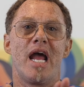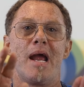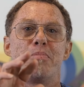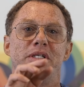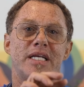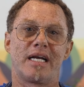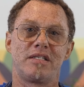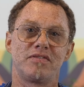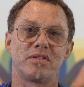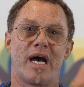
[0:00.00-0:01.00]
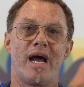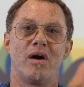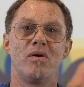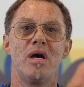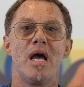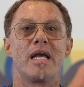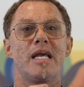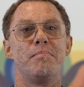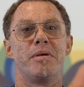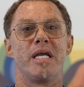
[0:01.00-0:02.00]
A protective style
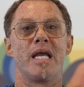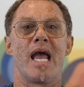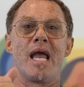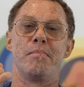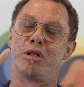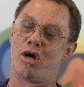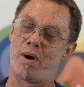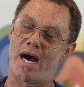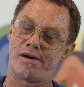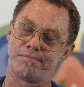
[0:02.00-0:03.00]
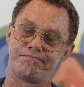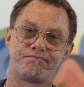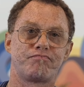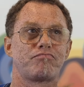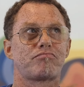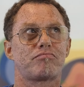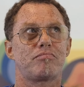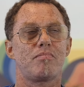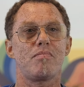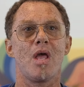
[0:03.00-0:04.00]
can be a blowout,
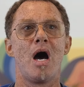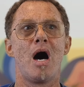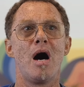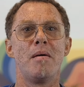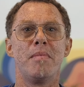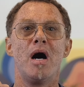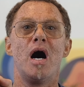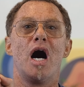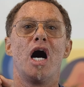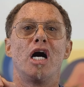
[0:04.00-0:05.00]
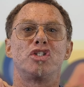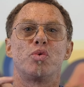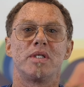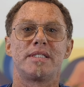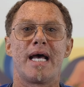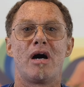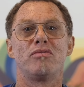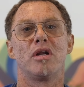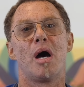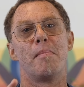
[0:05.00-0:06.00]
um, a twist
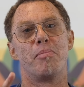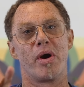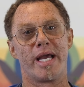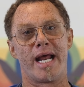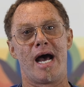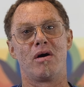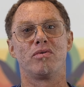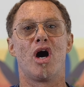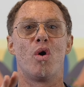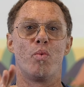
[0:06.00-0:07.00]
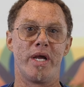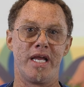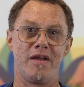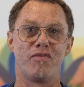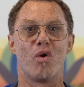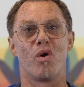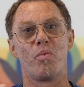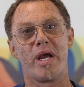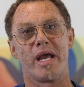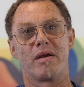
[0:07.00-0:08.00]
out, braid out, a weave, or a
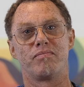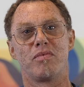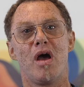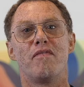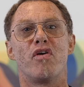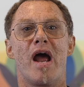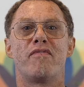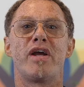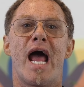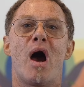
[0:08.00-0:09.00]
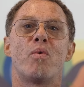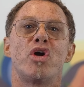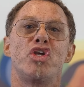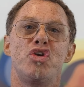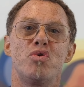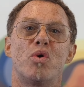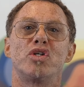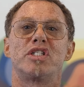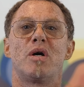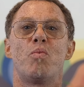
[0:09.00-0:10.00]
wig. For every hour you or
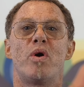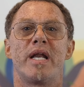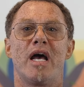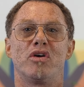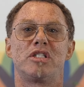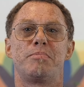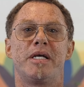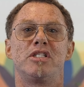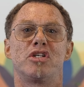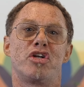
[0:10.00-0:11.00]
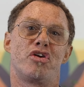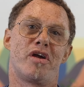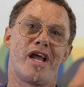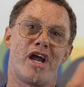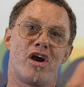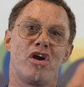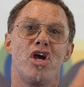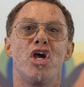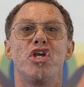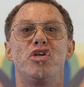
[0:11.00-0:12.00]
someone else spends on your hair,
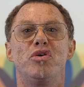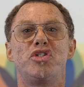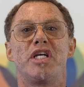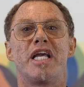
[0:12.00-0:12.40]
you should